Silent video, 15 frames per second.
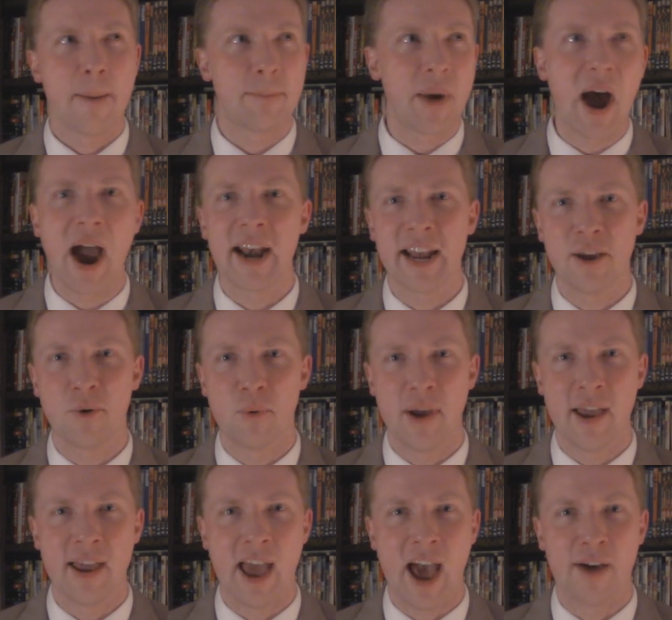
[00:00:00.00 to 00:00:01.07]
pining
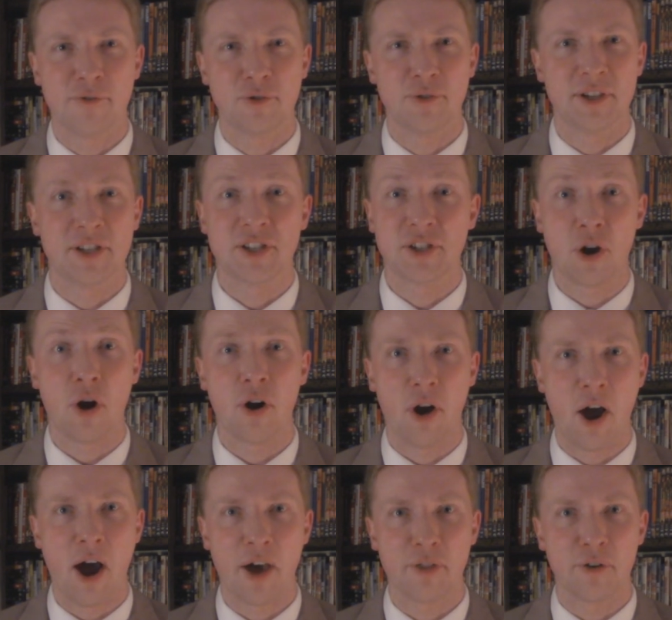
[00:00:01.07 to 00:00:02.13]
away after this star
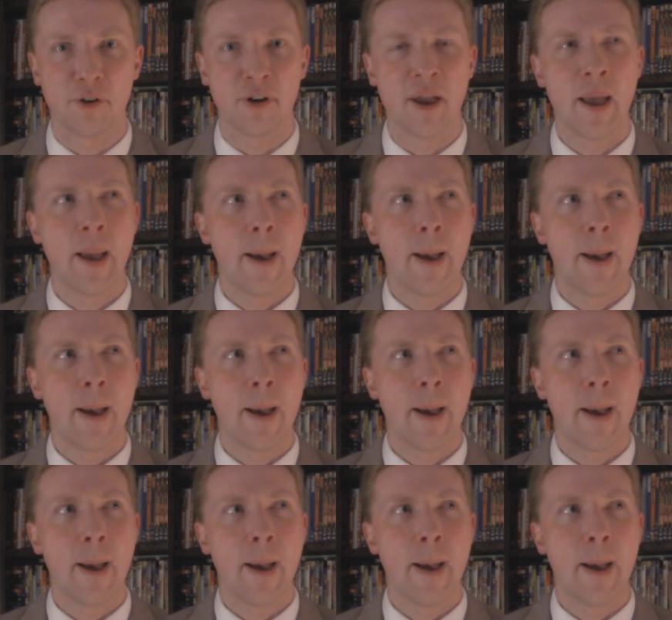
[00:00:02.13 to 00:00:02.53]
author,